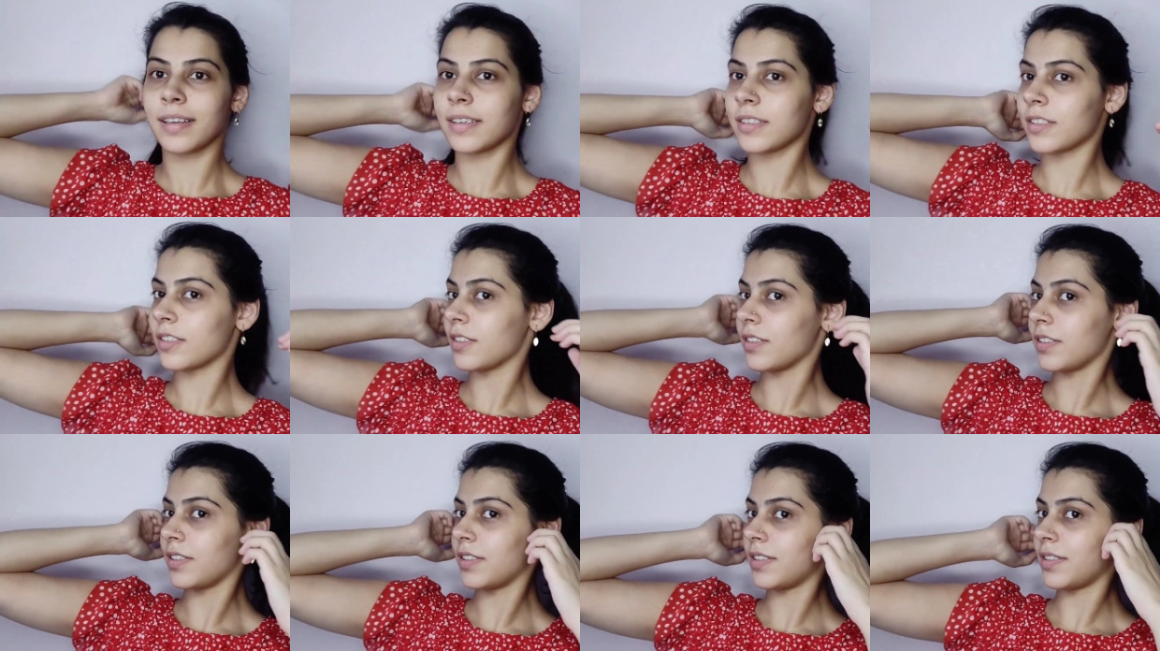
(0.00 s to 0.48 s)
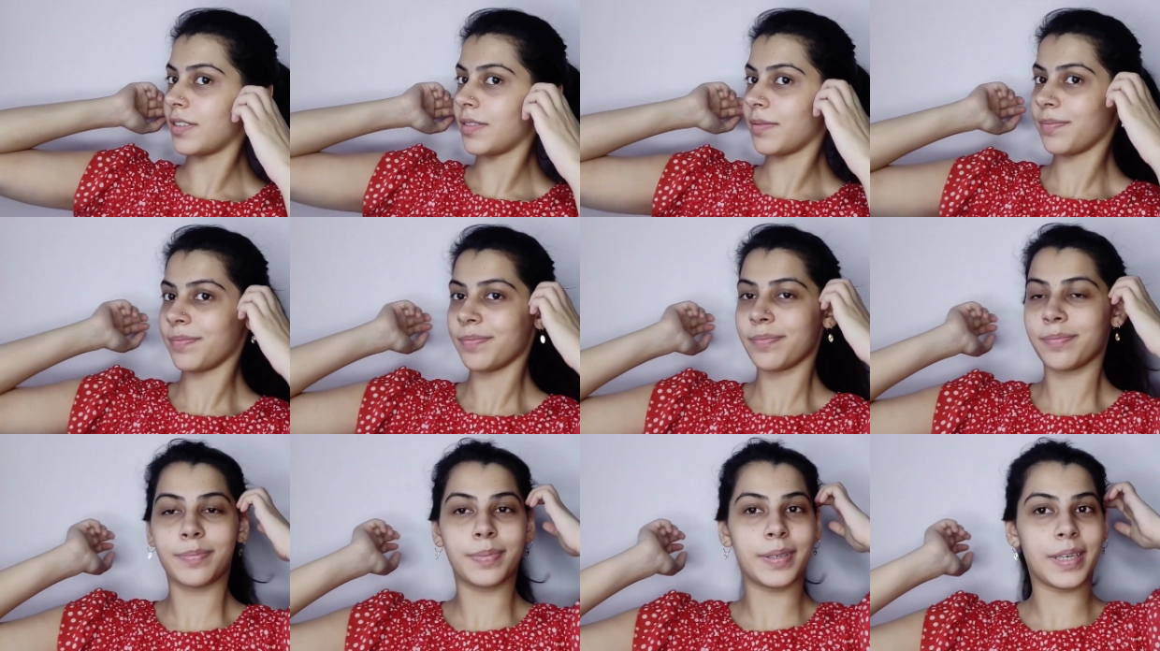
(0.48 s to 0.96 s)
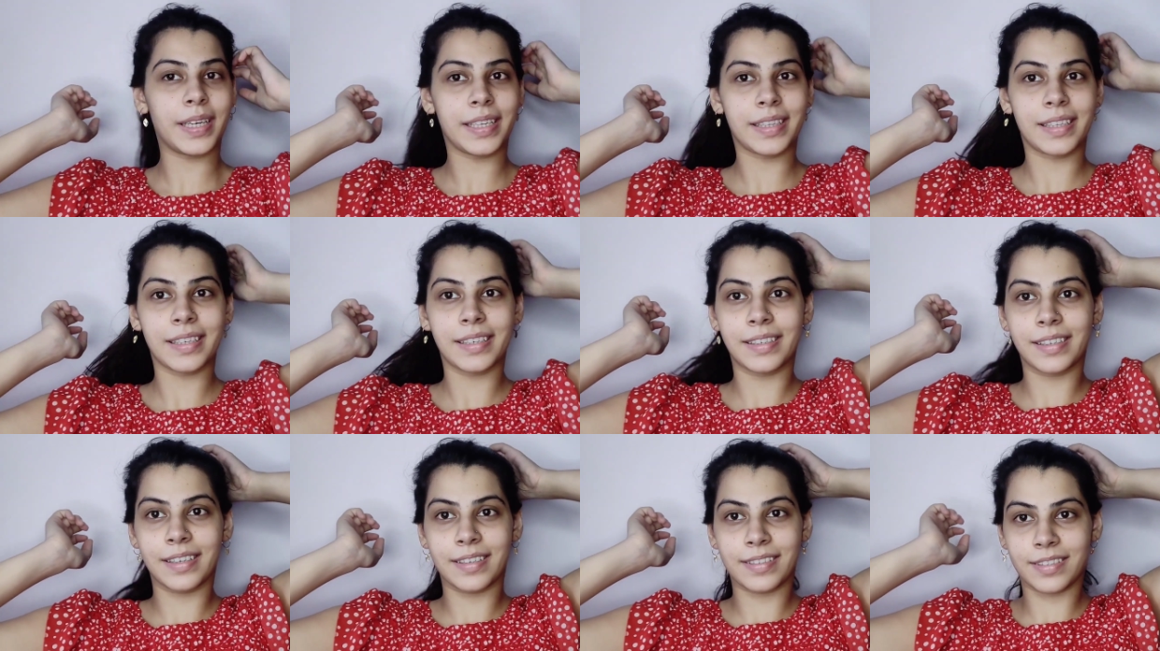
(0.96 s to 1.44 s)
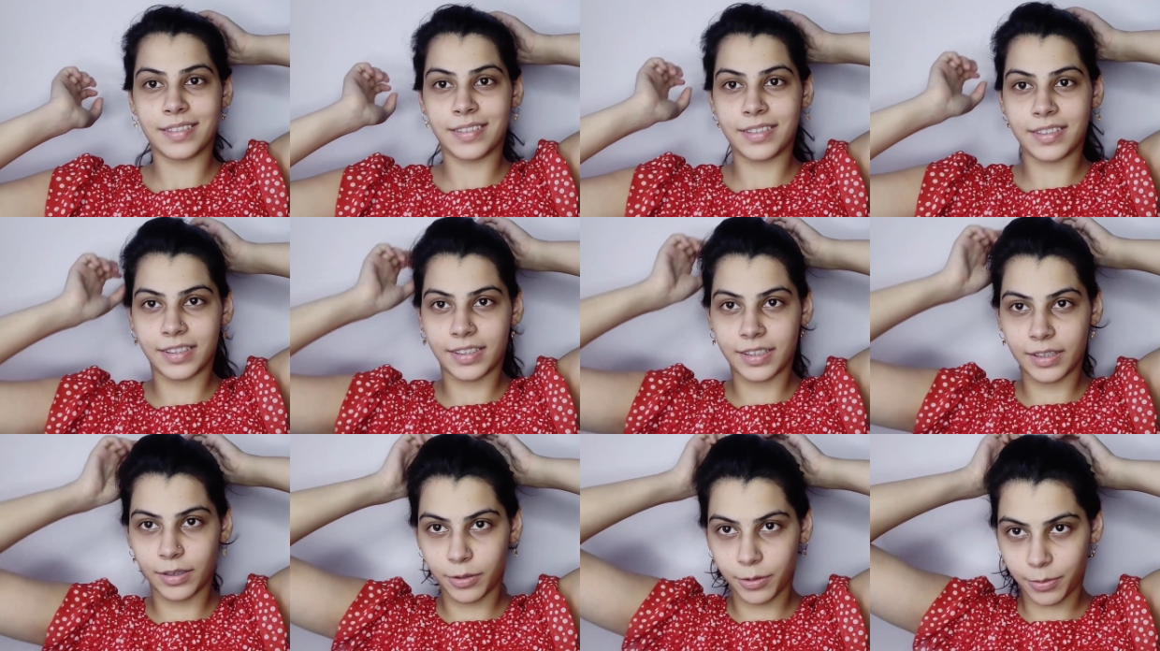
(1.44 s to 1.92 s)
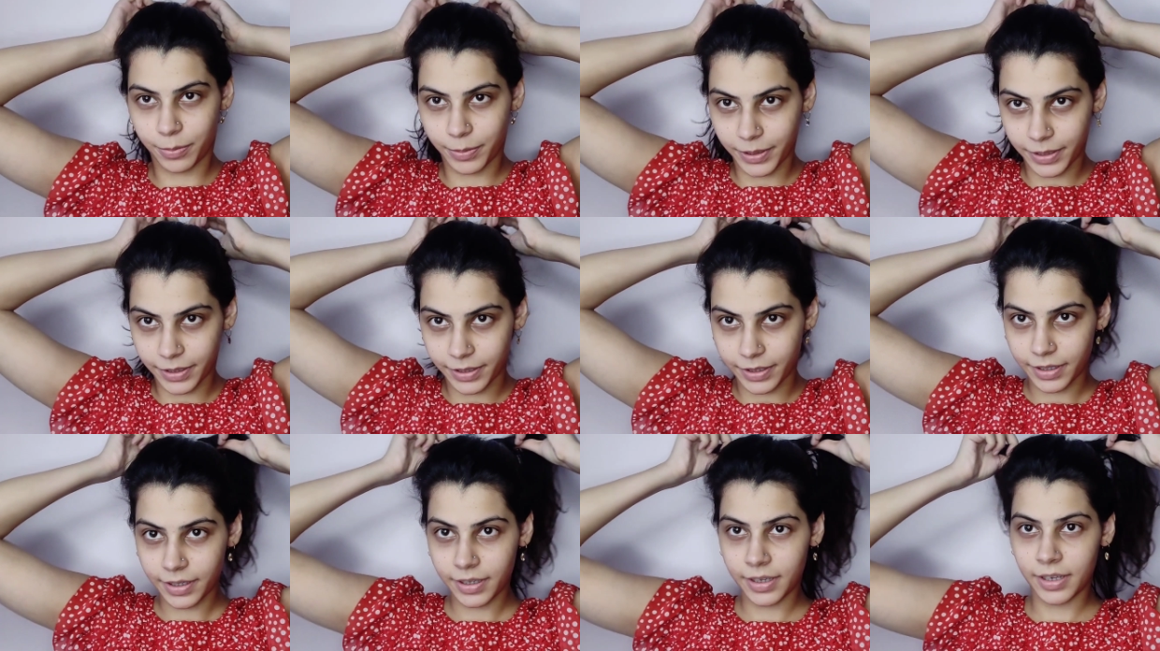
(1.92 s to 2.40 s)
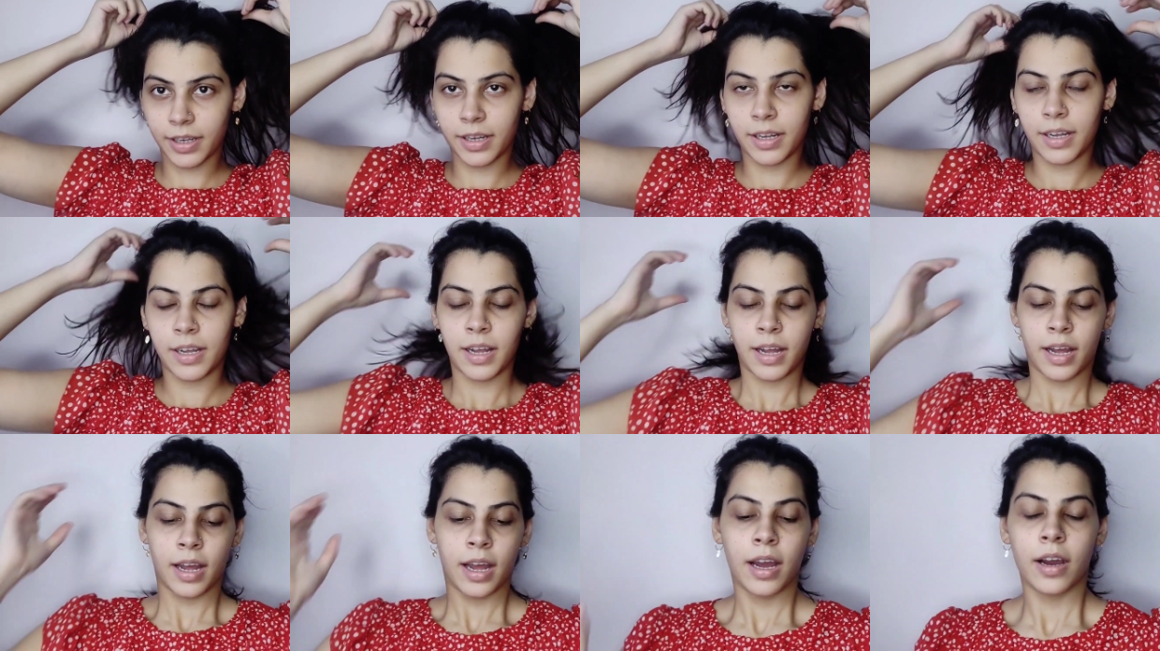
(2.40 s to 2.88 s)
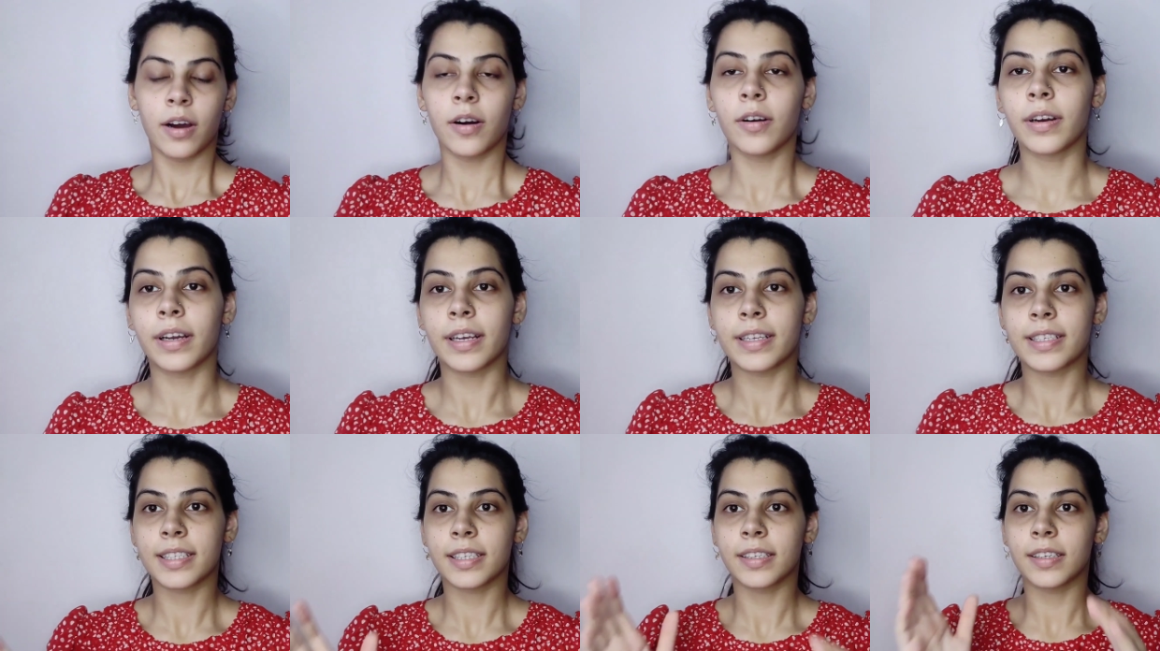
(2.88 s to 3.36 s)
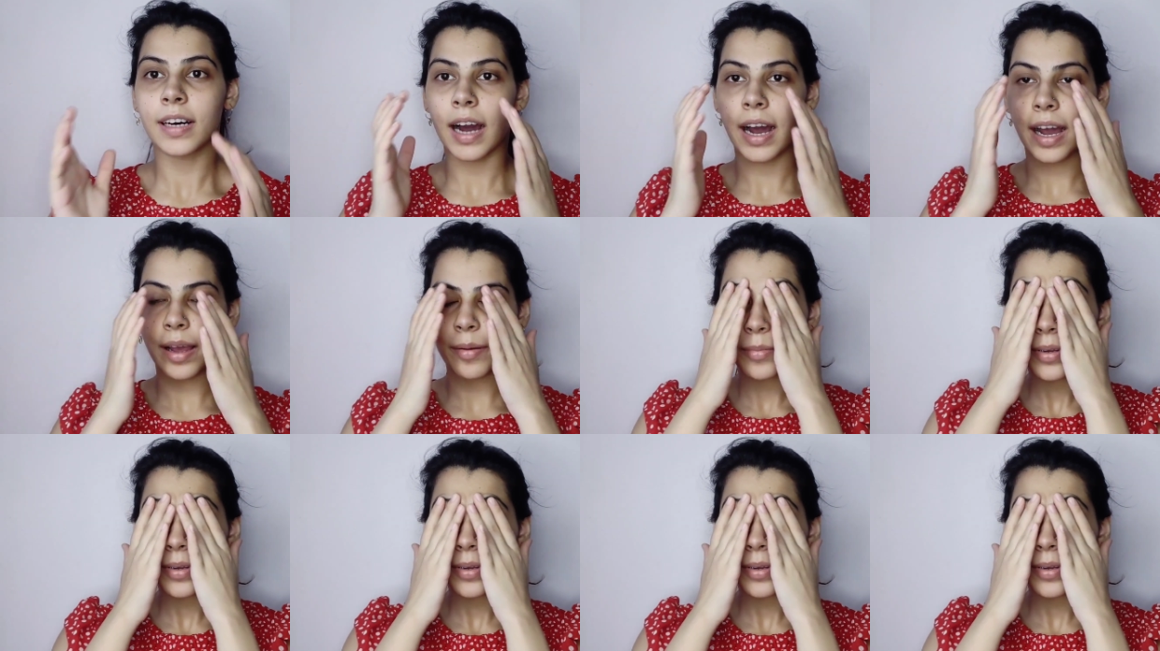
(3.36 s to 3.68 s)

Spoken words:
Let's just pray that it doesn't turn out weird. Okay, so